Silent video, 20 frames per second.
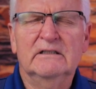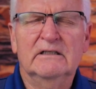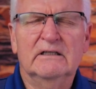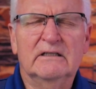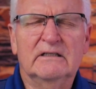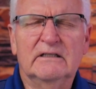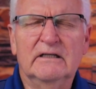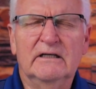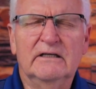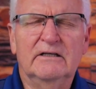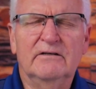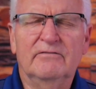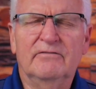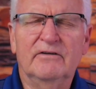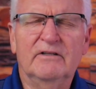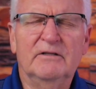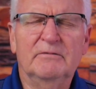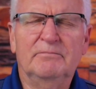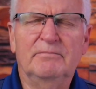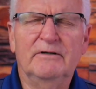I thank you
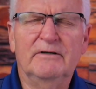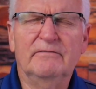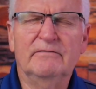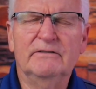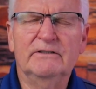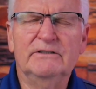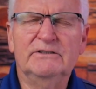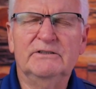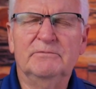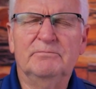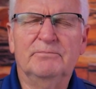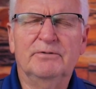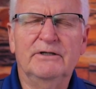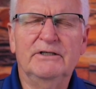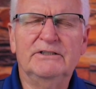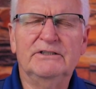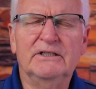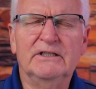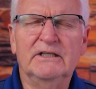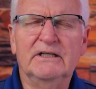for the privilege of
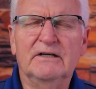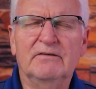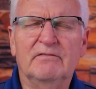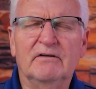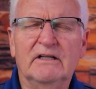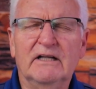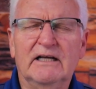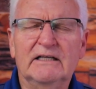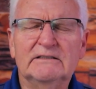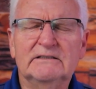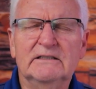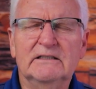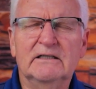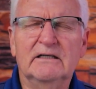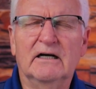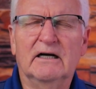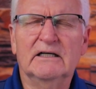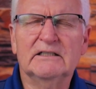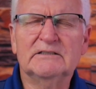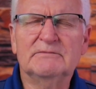preaching the everlasting
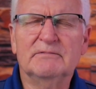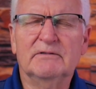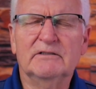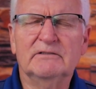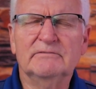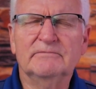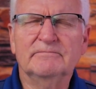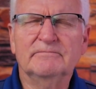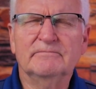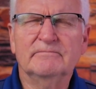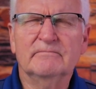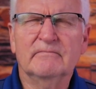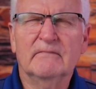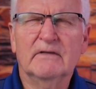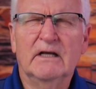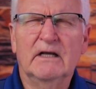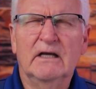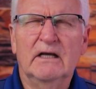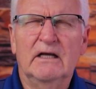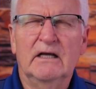gospel.
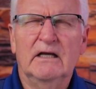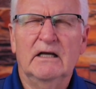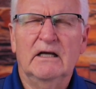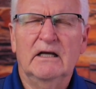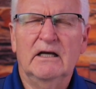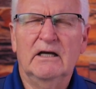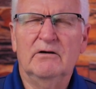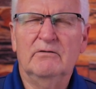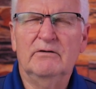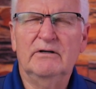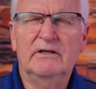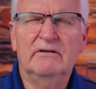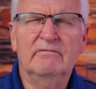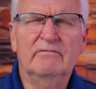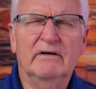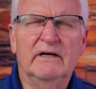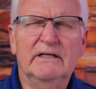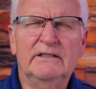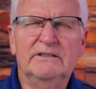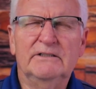And we
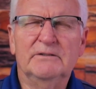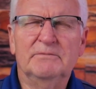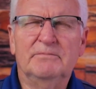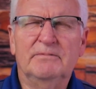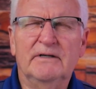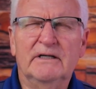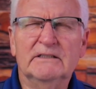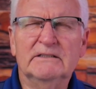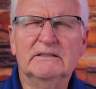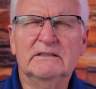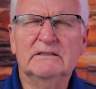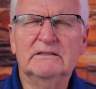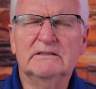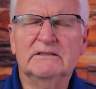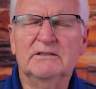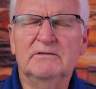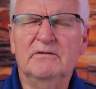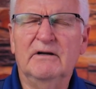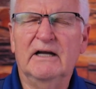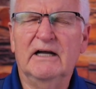invite your
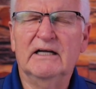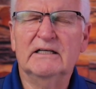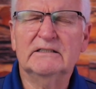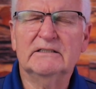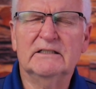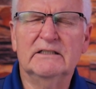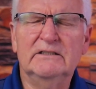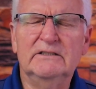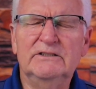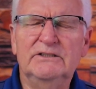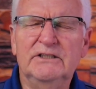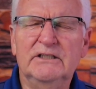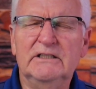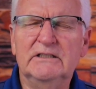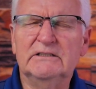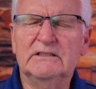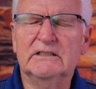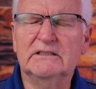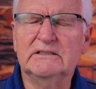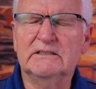presence and we ask in
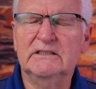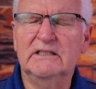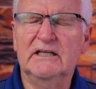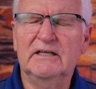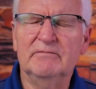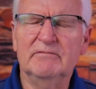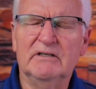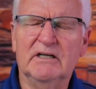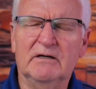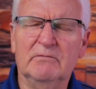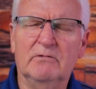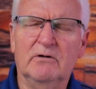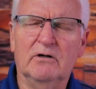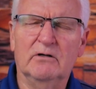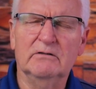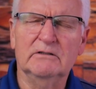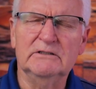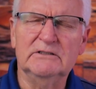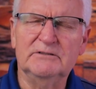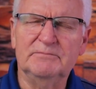Jesus' name, come
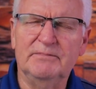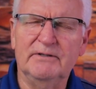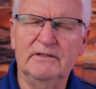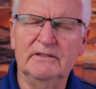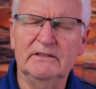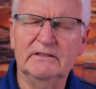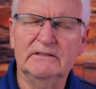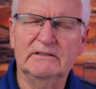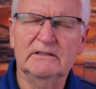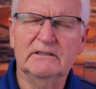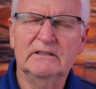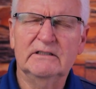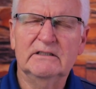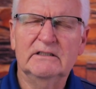Holy Spirit